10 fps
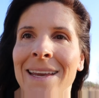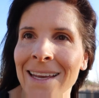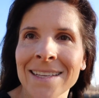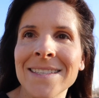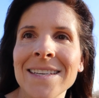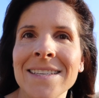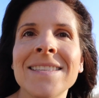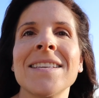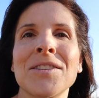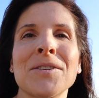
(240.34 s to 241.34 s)
Kansas
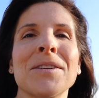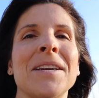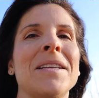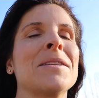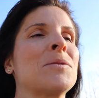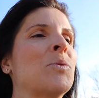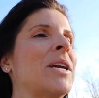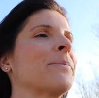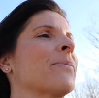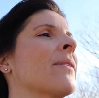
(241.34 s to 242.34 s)
this early in the
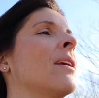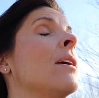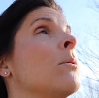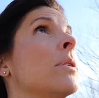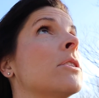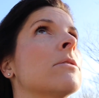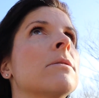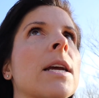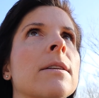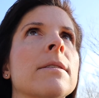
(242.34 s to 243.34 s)
spring, which
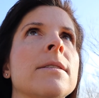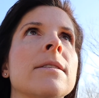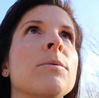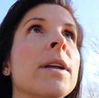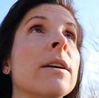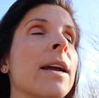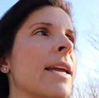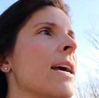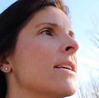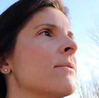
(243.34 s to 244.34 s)
technically still winter, I
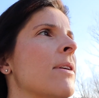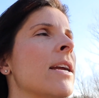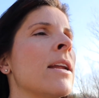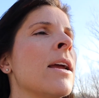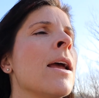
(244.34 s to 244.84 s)
guess, right?